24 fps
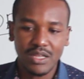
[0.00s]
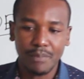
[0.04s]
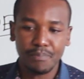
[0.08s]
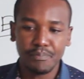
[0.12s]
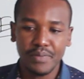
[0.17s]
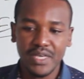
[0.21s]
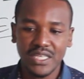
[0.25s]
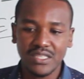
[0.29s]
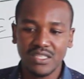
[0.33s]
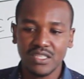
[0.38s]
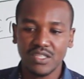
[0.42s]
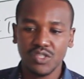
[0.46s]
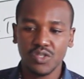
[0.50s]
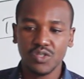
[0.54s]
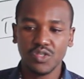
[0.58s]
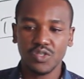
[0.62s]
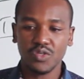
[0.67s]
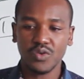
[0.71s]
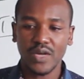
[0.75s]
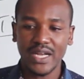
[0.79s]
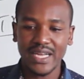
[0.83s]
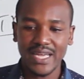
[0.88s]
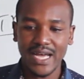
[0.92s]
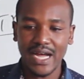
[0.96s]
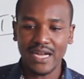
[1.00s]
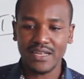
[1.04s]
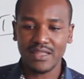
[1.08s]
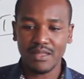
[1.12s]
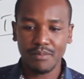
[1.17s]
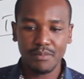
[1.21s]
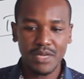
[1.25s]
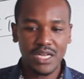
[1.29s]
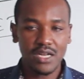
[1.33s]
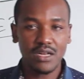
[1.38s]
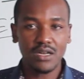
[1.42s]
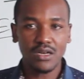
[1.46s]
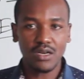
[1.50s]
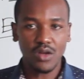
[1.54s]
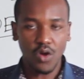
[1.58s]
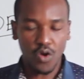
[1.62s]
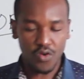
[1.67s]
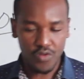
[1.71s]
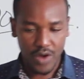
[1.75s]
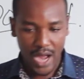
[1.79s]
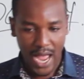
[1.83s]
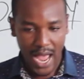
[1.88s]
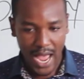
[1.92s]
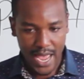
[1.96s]
the pitch is usually at the middle
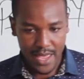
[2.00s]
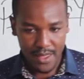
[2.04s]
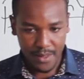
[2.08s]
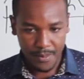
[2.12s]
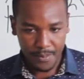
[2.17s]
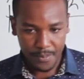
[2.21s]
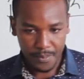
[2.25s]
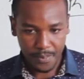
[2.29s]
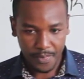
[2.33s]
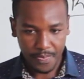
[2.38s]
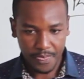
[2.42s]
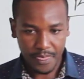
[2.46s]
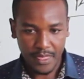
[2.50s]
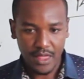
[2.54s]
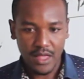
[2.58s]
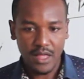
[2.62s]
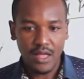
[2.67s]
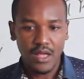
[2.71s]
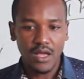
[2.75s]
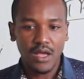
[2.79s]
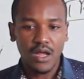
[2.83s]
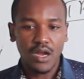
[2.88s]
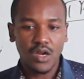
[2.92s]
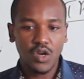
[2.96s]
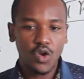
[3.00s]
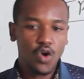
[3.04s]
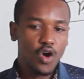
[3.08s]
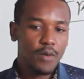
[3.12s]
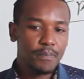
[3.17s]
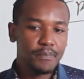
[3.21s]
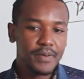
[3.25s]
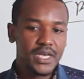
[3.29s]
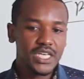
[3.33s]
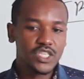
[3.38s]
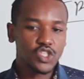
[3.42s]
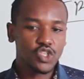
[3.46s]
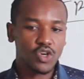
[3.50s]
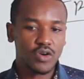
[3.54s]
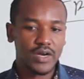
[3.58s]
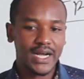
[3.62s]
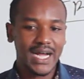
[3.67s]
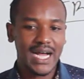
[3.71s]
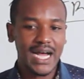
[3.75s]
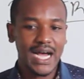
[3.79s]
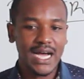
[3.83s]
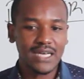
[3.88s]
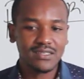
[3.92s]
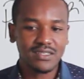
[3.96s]
or high. Low pitch
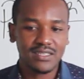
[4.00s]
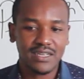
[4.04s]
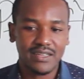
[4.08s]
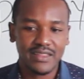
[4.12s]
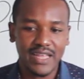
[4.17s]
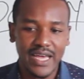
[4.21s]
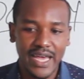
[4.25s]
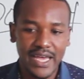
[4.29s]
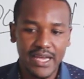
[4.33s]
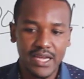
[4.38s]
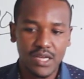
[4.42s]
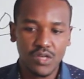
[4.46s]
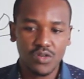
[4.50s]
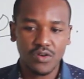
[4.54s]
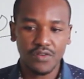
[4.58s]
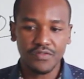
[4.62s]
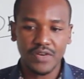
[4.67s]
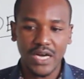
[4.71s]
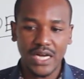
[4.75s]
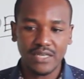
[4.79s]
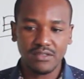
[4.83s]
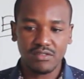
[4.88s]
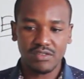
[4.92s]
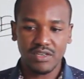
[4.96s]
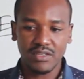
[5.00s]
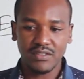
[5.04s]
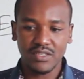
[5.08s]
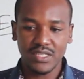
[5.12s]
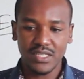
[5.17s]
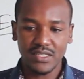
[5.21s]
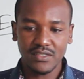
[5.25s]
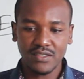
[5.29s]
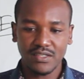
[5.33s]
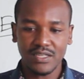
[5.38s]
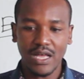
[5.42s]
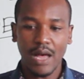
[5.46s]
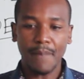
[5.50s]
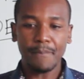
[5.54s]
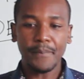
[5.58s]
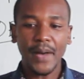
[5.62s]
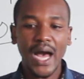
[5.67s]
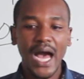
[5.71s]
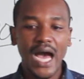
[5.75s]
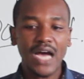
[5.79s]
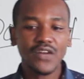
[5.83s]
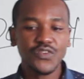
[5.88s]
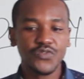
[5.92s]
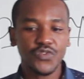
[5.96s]
occurs at the end of utterances,
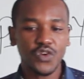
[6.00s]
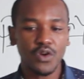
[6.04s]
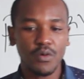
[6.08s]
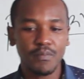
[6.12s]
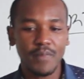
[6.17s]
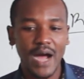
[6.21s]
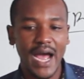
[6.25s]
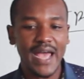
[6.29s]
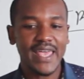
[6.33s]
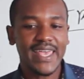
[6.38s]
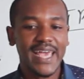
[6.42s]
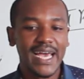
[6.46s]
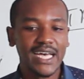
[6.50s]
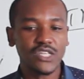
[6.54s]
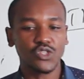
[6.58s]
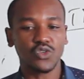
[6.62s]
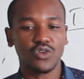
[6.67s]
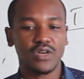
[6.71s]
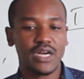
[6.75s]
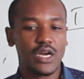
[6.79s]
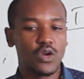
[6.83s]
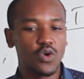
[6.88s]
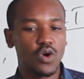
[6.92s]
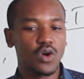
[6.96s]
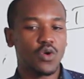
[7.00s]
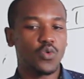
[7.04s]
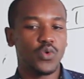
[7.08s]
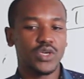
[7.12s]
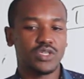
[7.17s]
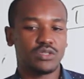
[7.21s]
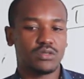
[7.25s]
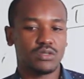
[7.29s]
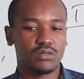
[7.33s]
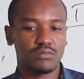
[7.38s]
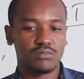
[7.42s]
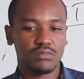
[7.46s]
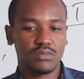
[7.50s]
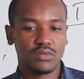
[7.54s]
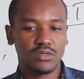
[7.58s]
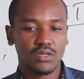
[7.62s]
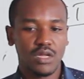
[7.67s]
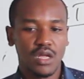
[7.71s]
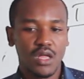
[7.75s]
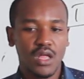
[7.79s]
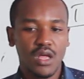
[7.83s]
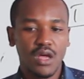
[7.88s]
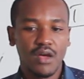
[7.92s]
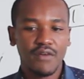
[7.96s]
apart from a yes or a no question.
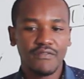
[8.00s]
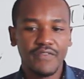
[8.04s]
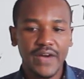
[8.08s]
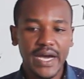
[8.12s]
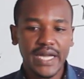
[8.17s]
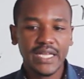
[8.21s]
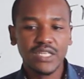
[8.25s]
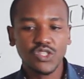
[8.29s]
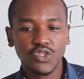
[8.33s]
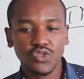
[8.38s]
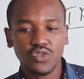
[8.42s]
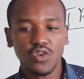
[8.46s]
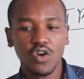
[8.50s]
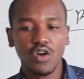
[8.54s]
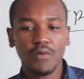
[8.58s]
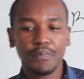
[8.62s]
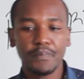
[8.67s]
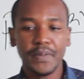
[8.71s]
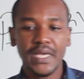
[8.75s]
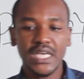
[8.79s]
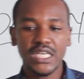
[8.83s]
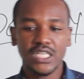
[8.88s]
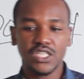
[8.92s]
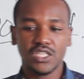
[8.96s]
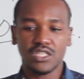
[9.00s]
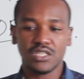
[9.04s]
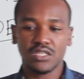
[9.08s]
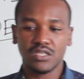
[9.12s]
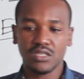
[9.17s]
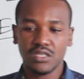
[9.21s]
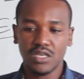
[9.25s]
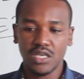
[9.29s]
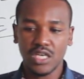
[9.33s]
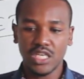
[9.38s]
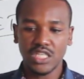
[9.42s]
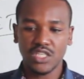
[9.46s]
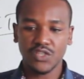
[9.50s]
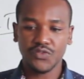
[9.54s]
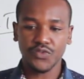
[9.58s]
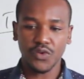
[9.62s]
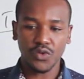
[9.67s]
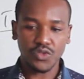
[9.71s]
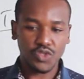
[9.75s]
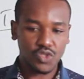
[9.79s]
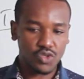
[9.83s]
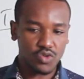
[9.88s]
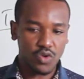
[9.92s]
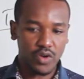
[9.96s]
Very strong pitch is for
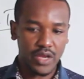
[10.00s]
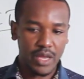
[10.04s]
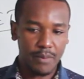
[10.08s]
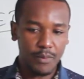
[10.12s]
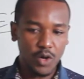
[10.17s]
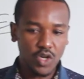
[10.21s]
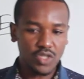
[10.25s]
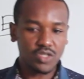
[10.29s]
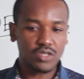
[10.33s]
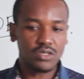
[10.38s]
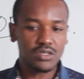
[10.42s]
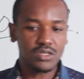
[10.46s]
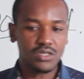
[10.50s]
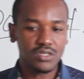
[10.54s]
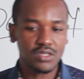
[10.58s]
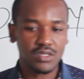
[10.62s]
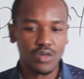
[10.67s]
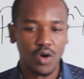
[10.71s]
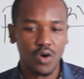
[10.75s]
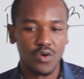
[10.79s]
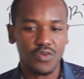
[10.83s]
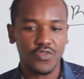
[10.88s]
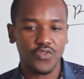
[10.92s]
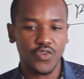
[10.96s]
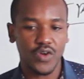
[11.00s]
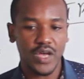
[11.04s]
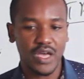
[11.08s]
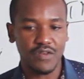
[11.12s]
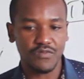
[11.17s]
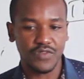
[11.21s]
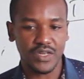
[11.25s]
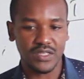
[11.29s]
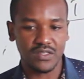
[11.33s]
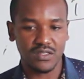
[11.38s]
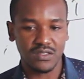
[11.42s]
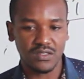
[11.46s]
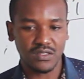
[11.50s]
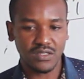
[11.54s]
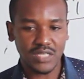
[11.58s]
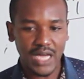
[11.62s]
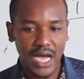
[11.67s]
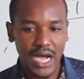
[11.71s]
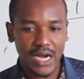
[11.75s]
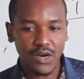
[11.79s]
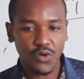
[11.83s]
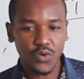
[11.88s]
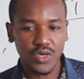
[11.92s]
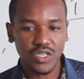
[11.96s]
strong emotions or for emphasis.
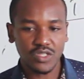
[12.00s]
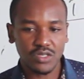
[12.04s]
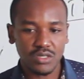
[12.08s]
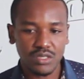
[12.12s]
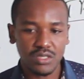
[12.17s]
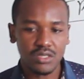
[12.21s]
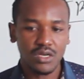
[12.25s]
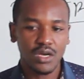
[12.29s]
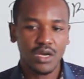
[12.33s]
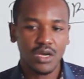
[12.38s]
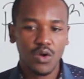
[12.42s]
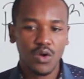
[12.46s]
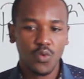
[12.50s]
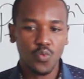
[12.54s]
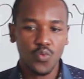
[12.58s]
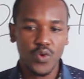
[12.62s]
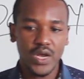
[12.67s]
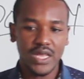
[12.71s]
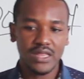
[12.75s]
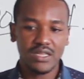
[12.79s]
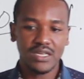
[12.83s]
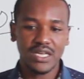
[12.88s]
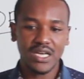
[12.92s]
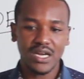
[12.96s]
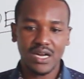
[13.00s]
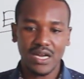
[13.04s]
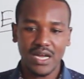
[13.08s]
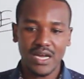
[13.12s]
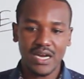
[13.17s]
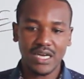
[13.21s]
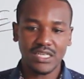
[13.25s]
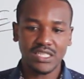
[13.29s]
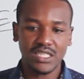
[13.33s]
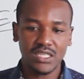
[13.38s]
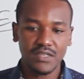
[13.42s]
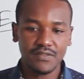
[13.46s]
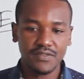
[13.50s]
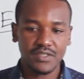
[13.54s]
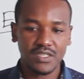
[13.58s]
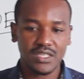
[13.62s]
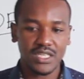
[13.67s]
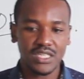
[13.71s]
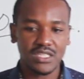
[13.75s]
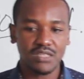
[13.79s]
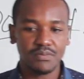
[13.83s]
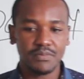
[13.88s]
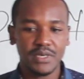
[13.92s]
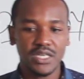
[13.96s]
Third question, with declarative
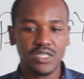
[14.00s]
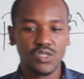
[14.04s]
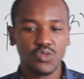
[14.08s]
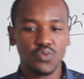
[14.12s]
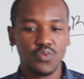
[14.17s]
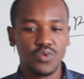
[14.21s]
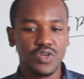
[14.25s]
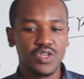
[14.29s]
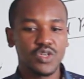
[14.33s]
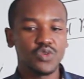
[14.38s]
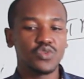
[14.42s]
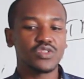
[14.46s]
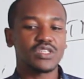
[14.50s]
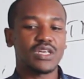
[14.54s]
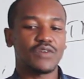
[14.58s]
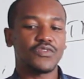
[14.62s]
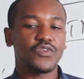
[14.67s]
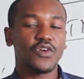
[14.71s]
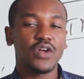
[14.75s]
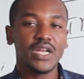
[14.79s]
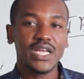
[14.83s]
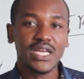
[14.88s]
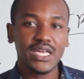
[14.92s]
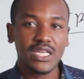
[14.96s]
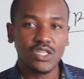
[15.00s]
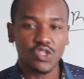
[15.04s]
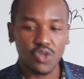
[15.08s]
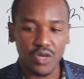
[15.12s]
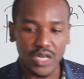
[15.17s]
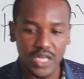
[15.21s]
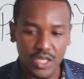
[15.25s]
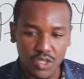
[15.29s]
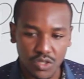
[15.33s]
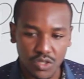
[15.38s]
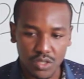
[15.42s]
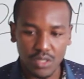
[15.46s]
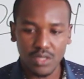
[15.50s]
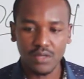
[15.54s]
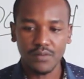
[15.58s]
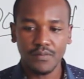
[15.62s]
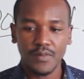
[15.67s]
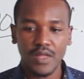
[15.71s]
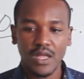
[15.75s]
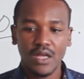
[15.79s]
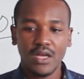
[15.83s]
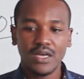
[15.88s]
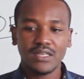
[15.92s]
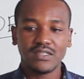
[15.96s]
statement, will use a falling intonation
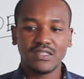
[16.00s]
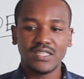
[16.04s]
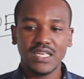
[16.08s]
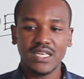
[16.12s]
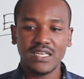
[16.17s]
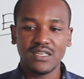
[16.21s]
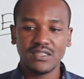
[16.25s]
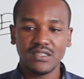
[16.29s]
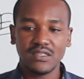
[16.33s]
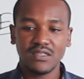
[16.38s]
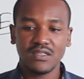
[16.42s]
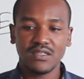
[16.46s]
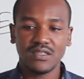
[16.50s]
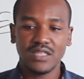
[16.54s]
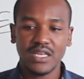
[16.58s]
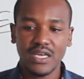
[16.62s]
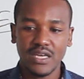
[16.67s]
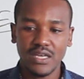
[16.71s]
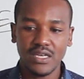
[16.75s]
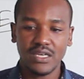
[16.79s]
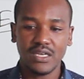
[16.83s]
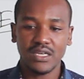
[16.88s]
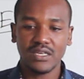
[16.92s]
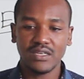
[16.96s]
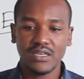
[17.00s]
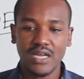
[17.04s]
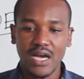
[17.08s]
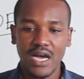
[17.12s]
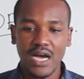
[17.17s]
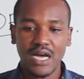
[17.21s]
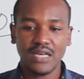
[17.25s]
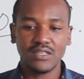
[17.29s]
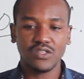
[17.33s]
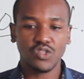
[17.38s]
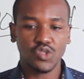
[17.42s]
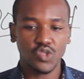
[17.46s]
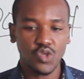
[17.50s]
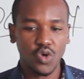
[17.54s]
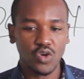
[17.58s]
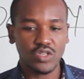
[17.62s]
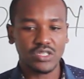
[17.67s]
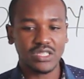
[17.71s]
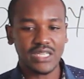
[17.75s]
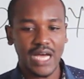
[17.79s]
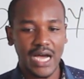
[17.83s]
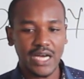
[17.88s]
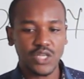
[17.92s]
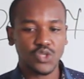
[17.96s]
since they does not
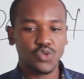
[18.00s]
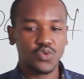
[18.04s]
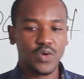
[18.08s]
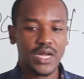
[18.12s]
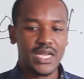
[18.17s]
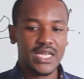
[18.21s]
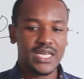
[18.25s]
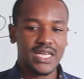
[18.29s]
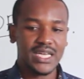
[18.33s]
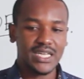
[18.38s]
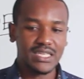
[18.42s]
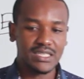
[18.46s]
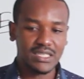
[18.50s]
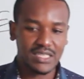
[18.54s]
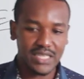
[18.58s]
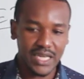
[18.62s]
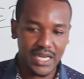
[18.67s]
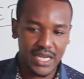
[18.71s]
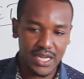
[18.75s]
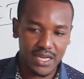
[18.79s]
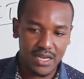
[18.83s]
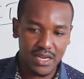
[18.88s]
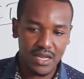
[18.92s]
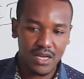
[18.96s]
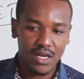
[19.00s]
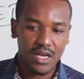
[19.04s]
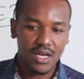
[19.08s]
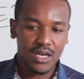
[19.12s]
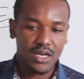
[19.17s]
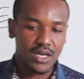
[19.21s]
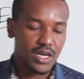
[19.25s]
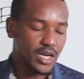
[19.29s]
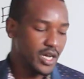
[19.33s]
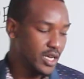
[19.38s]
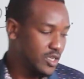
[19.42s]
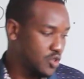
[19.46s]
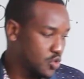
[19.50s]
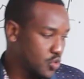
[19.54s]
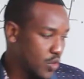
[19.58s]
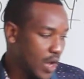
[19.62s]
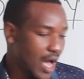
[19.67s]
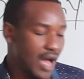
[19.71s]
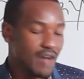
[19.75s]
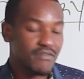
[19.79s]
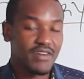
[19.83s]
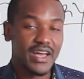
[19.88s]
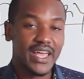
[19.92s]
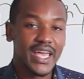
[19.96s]
actually intend to
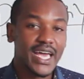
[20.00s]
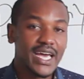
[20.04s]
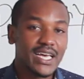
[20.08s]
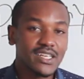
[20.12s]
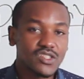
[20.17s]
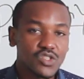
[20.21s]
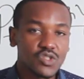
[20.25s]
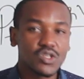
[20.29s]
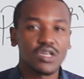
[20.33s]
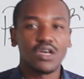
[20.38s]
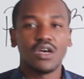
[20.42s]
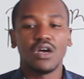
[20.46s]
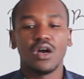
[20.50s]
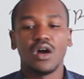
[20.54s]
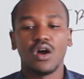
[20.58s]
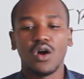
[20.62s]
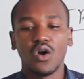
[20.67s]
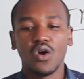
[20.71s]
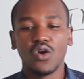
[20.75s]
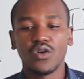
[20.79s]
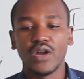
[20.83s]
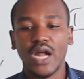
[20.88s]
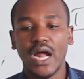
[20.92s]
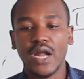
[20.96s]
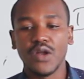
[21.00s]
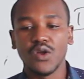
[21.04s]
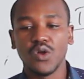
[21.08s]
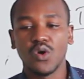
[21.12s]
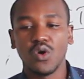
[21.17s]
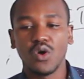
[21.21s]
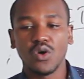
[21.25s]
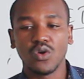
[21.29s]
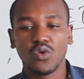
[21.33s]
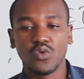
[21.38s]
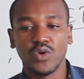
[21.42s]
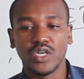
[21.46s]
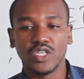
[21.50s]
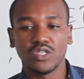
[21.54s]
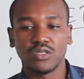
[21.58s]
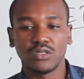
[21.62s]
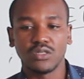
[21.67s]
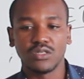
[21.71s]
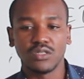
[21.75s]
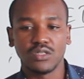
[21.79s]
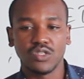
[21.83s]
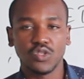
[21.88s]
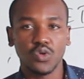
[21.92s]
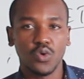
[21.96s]
have a yes or a no question.
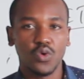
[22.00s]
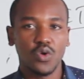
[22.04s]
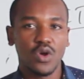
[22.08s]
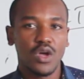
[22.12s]
So